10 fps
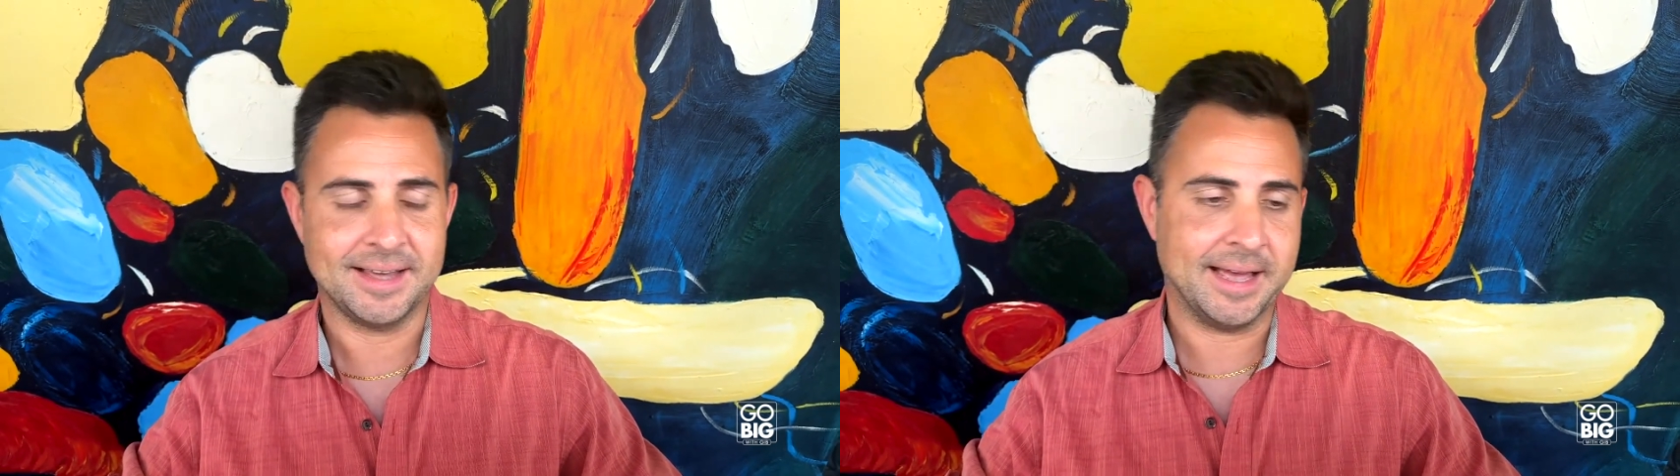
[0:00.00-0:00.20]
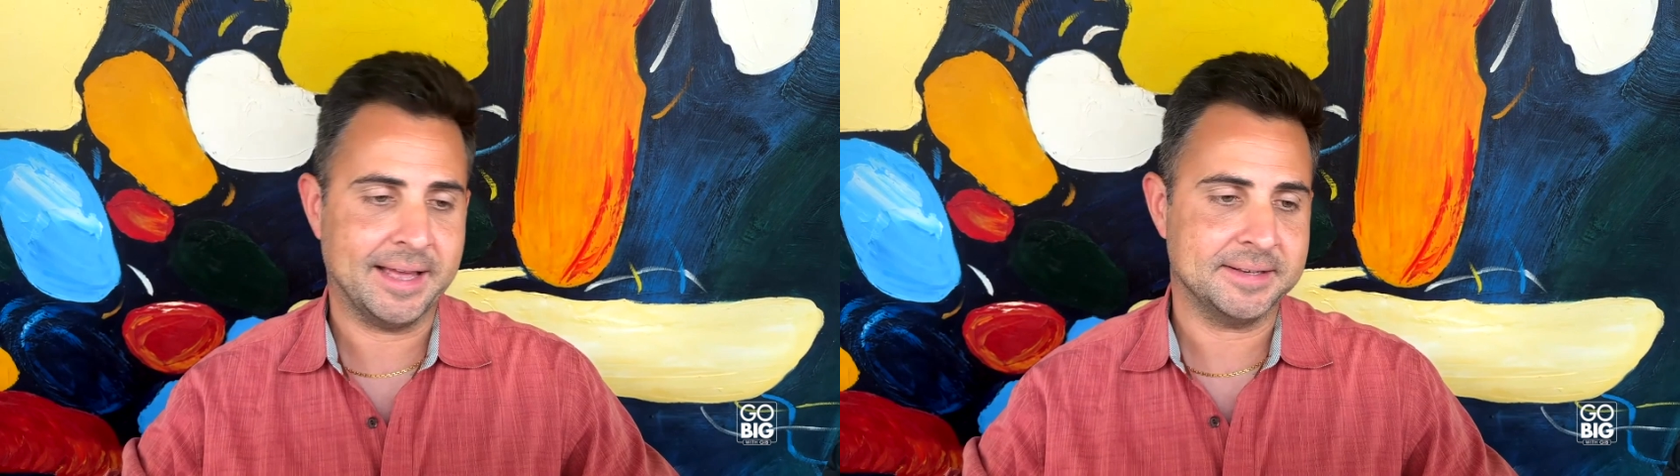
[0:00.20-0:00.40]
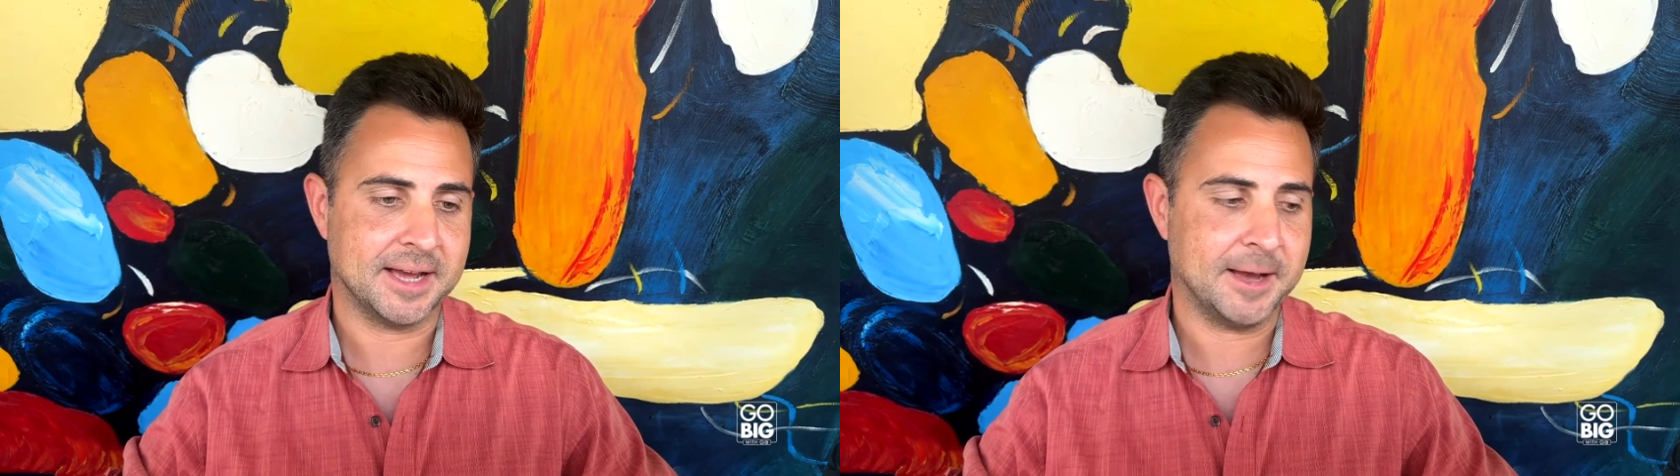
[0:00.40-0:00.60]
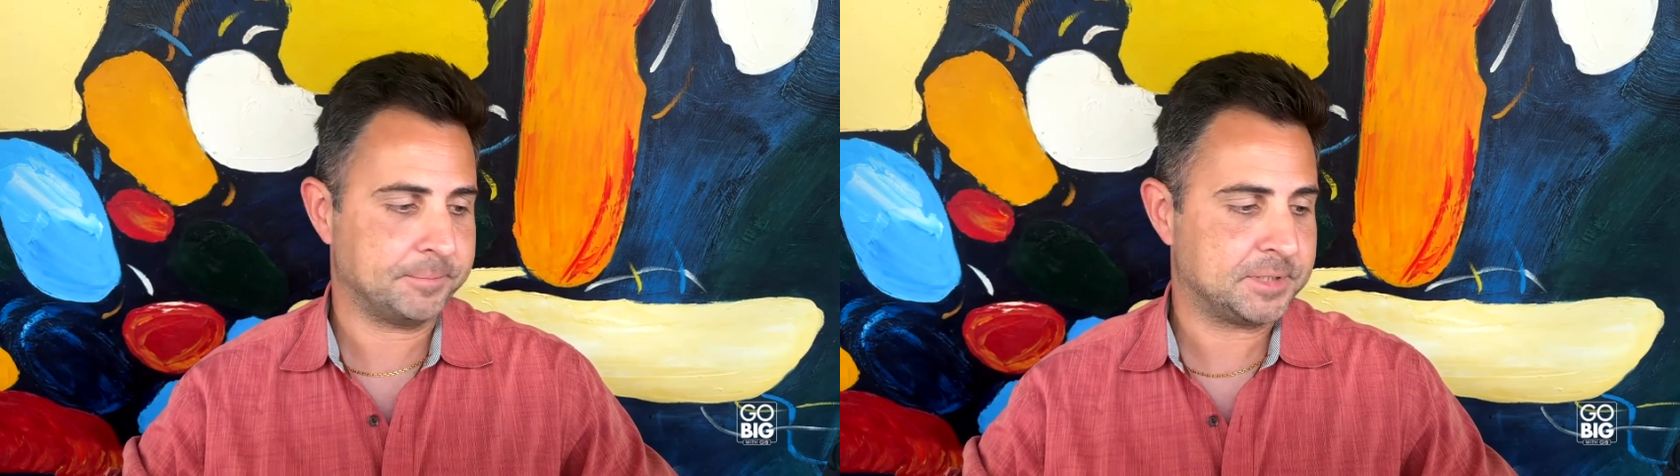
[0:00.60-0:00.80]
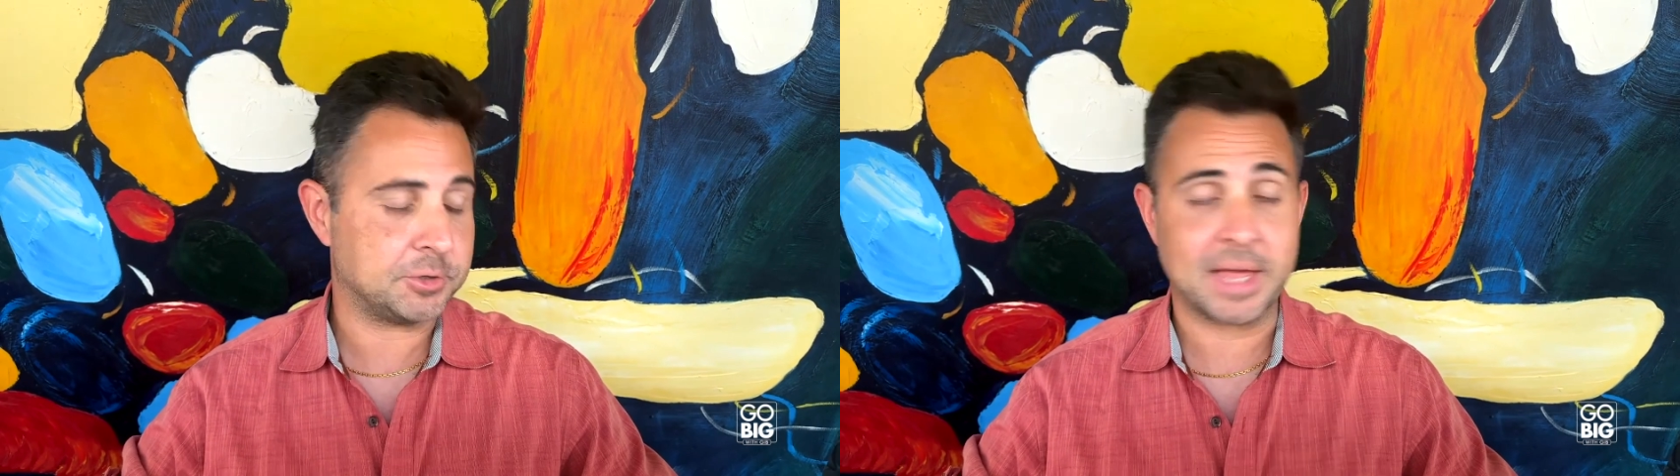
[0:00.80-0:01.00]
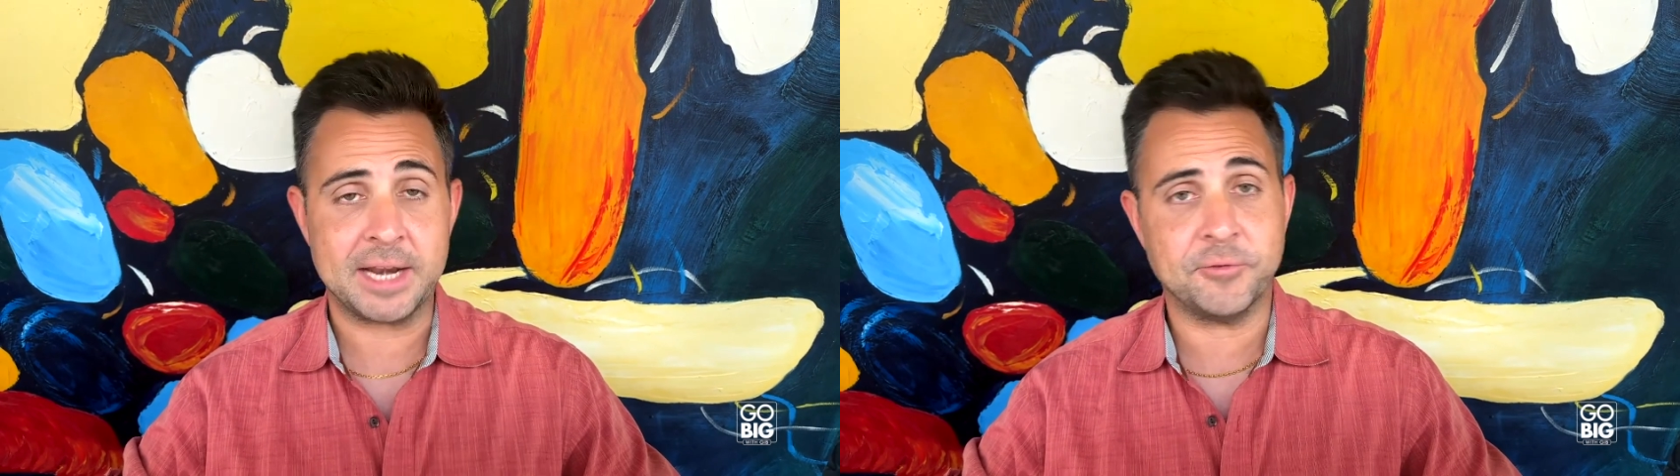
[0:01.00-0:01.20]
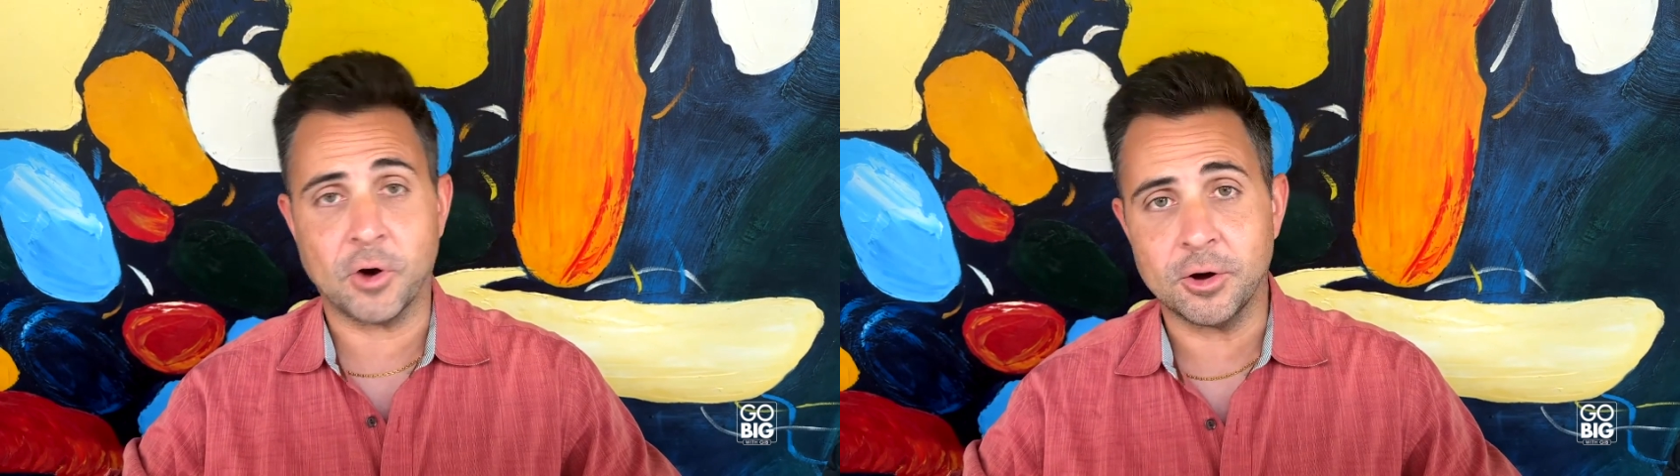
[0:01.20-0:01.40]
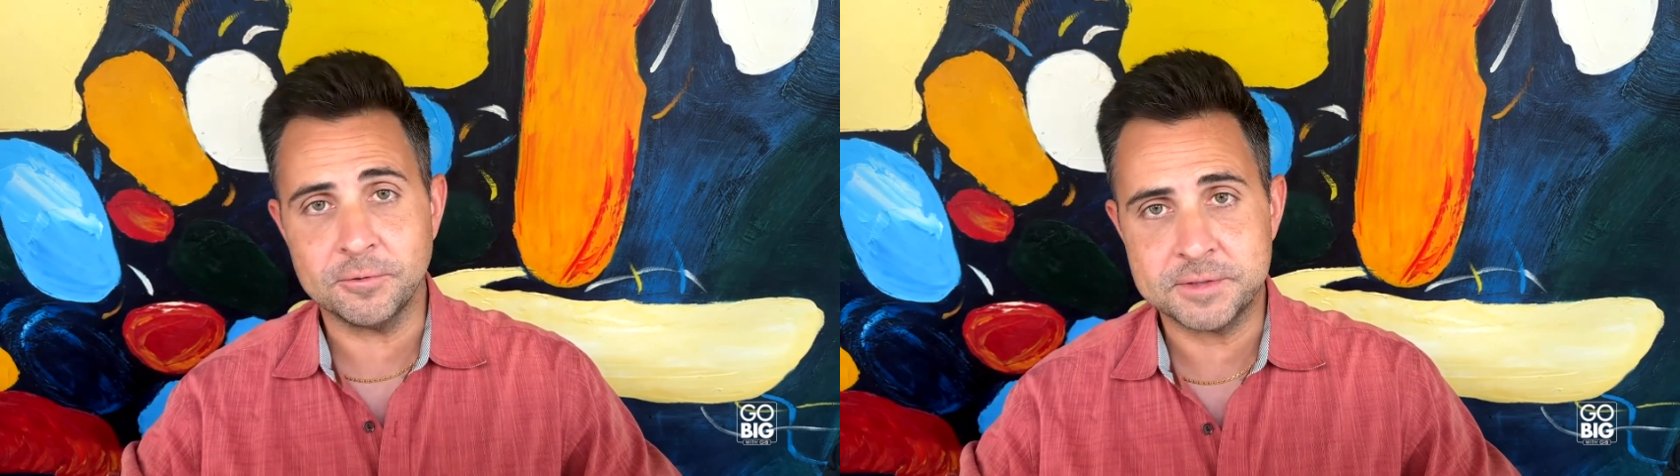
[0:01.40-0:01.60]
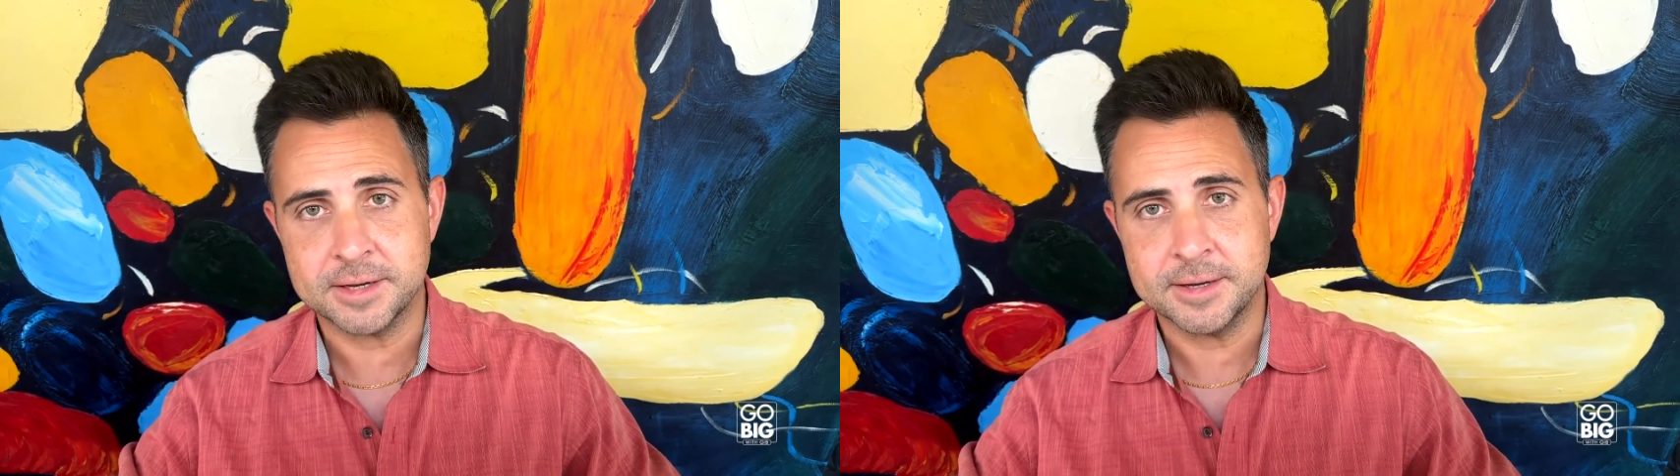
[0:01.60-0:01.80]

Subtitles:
And so that evolved